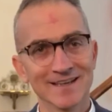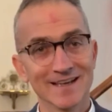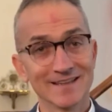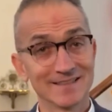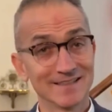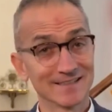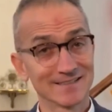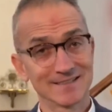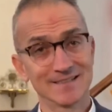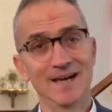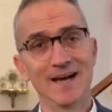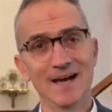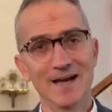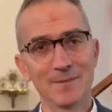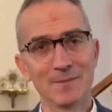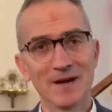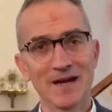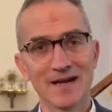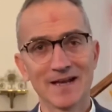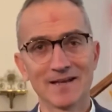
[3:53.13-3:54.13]
At this
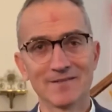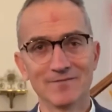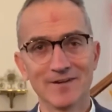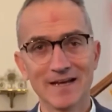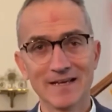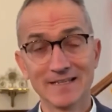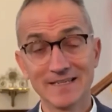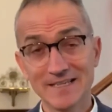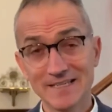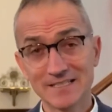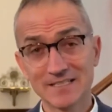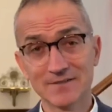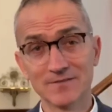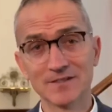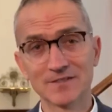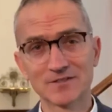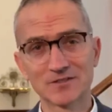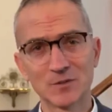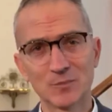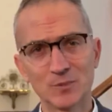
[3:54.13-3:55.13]
time, I invite each
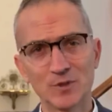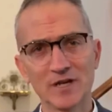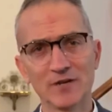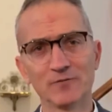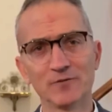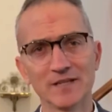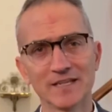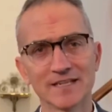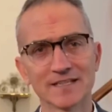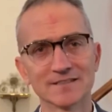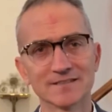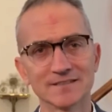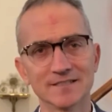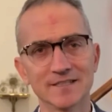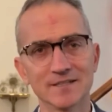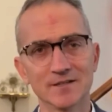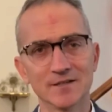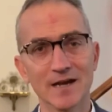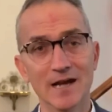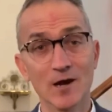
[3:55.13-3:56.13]
of us to prayerfully
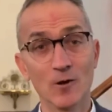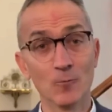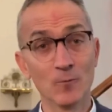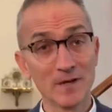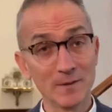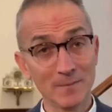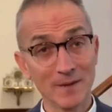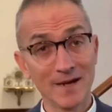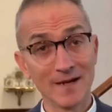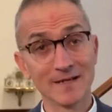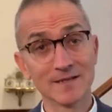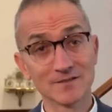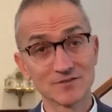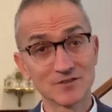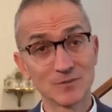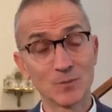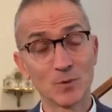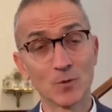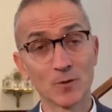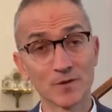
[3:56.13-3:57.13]
consider how we
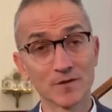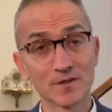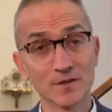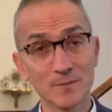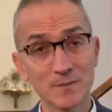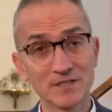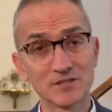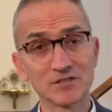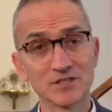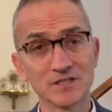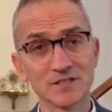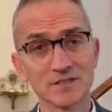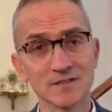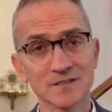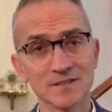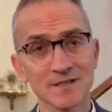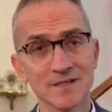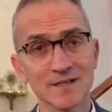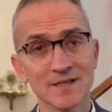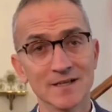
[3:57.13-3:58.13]
might support the
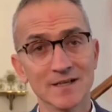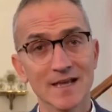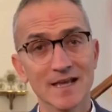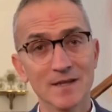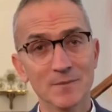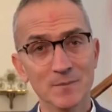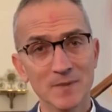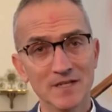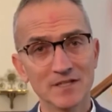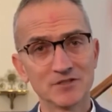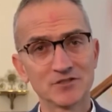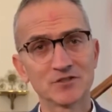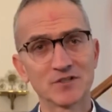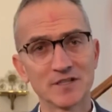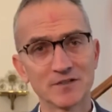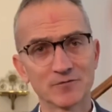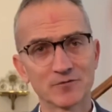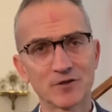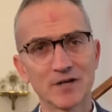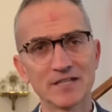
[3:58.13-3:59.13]
mission and
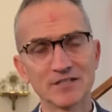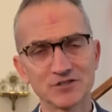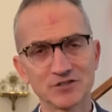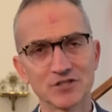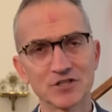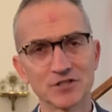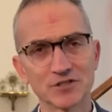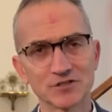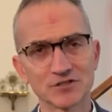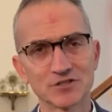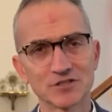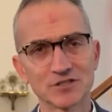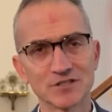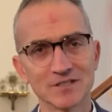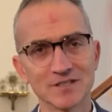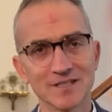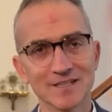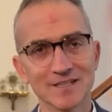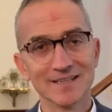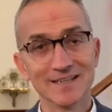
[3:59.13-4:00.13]
ministry of Christ Church
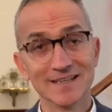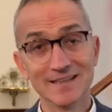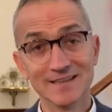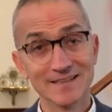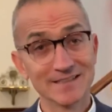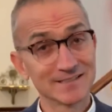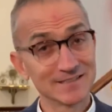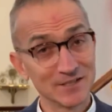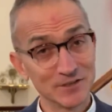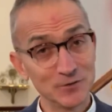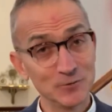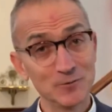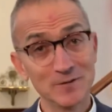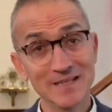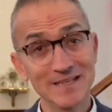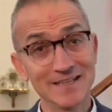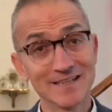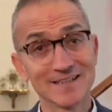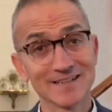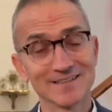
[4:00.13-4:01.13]
in this
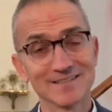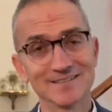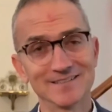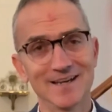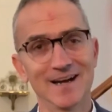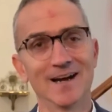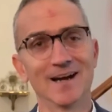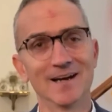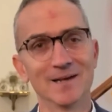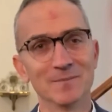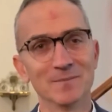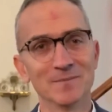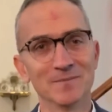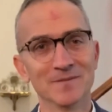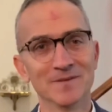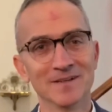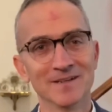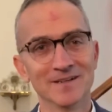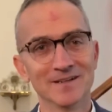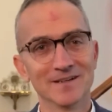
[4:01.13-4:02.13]
unique time
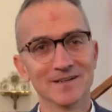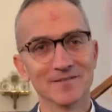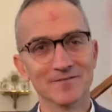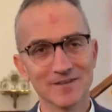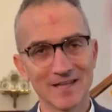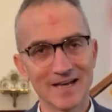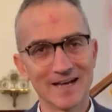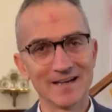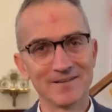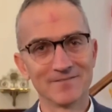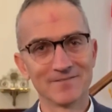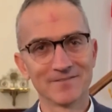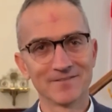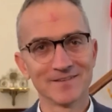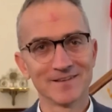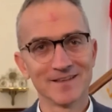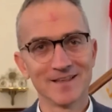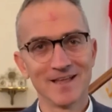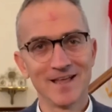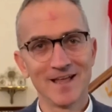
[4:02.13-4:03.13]
of life.
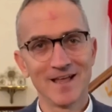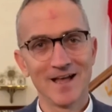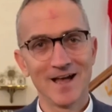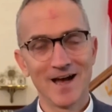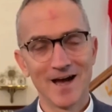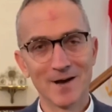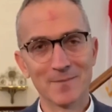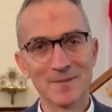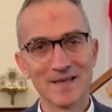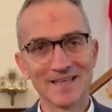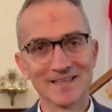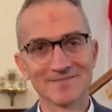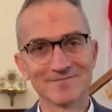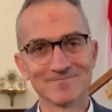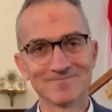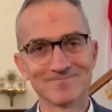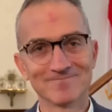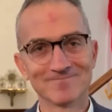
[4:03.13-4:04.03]
Amen.